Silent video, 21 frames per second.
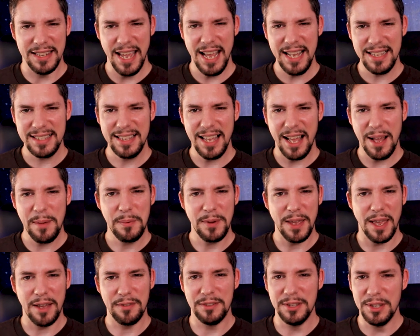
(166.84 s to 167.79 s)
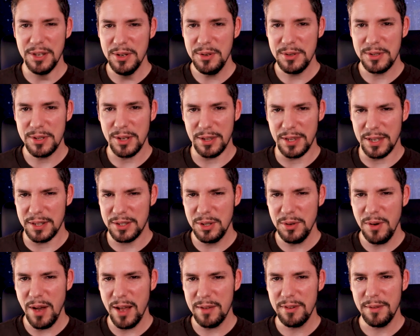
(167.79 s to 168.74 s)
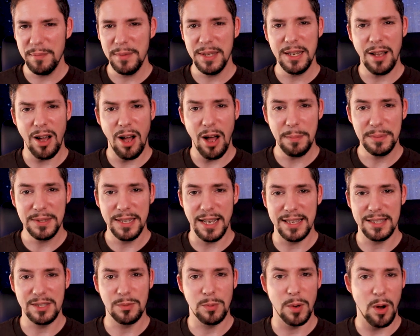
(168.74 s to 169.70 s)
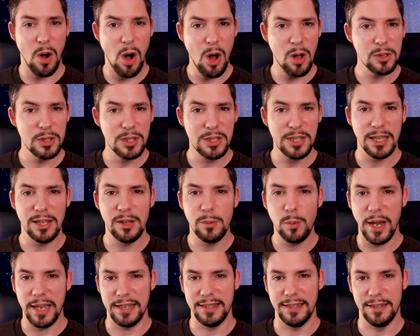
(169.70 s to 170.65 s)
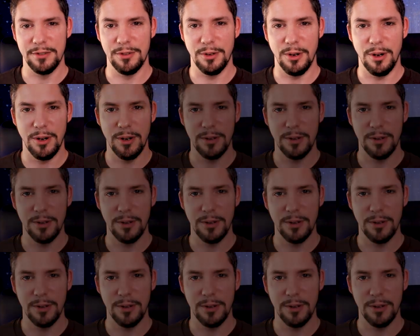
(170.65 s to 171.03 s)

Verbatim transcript: Next up we have news on the 200 meter hop test we're all still waiting for.